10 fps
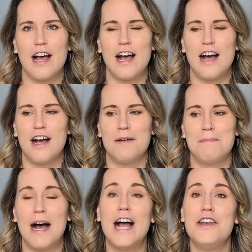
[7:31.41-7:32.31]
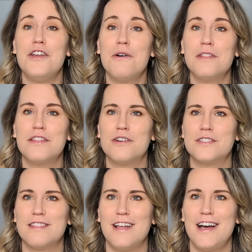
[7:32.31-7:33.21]
I know that
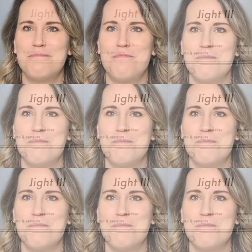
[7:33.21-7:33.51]
there's a lot